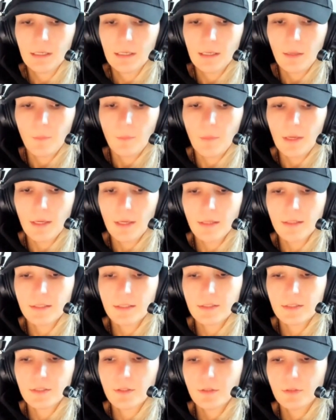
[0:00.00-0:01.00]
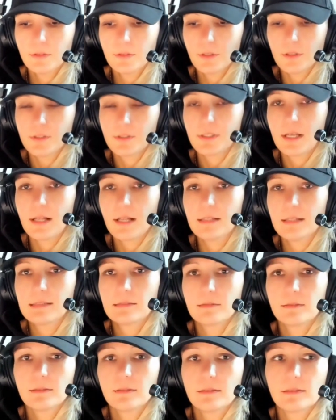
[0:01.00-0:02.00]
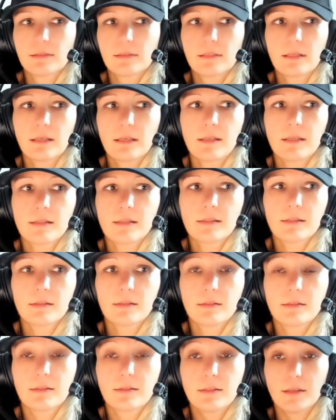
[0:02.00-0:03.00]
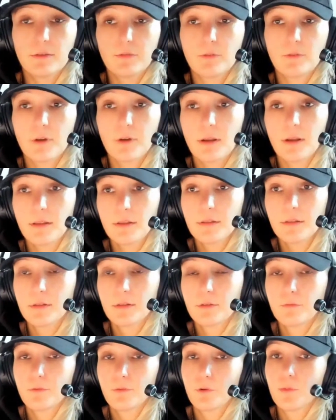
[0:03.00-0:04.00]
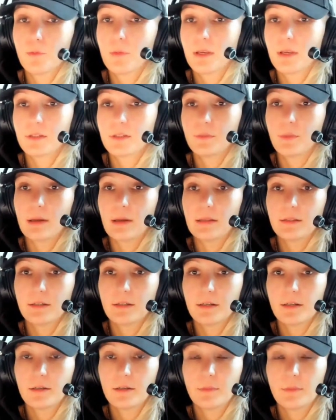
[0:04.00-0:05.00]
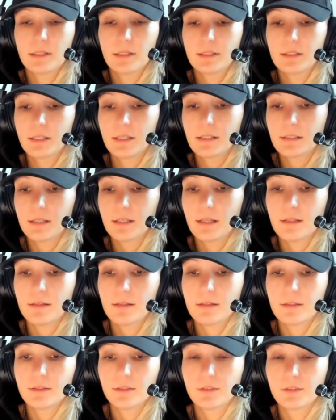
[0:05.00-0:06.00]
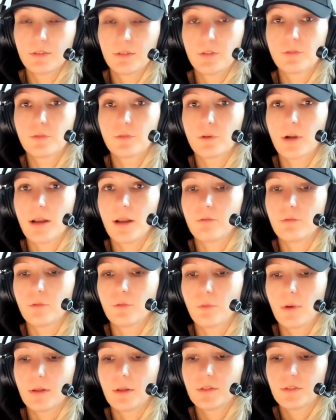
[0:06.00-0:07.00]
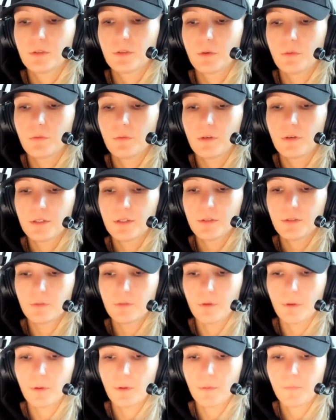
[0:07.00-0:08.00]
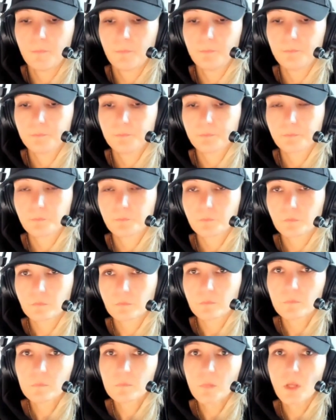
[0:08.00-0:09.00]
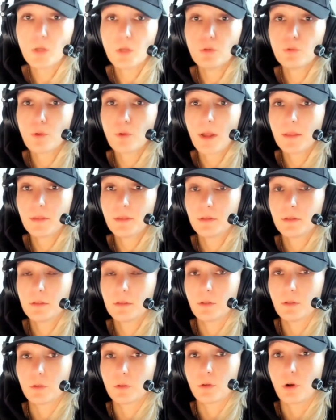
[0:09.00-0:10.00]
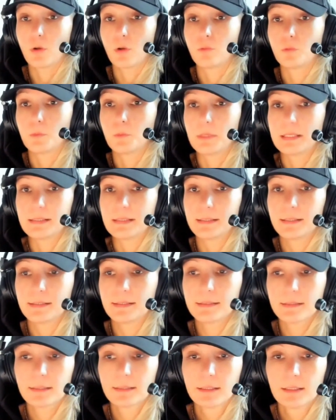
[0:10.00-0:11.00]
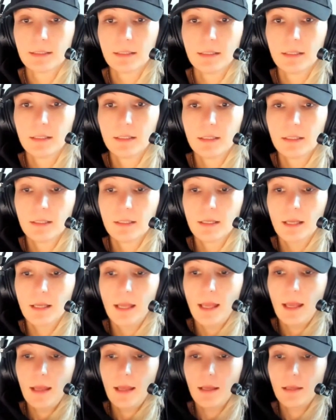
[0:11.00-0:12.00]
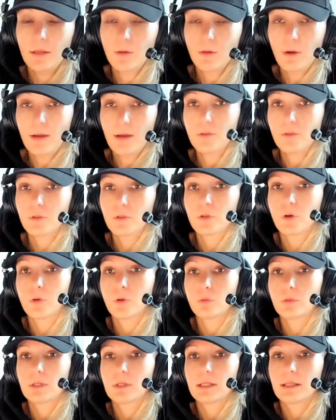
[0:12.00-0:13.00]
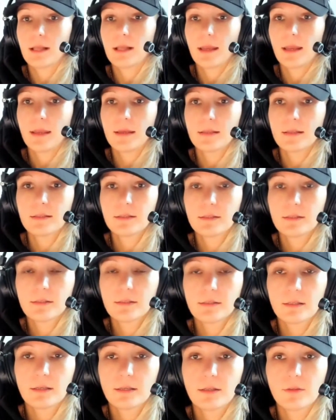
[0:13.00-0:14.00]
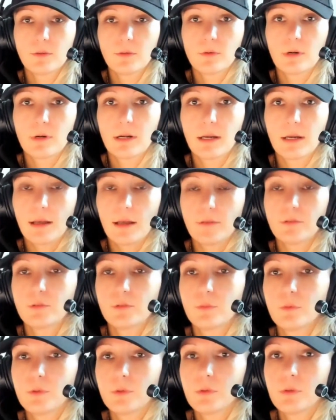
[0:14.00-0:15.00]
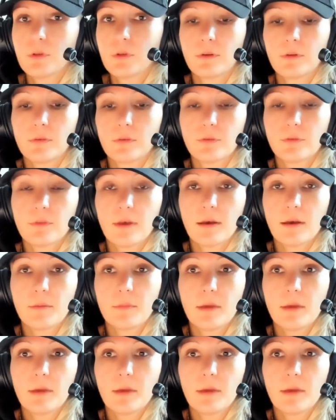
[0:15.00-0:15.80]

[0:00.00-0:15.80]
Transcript: Being an SEO consultant is different. For me, it's better, but as I said, this is not for everyone. So first of all, you run your own business. You have your own clients and you are accountable to them.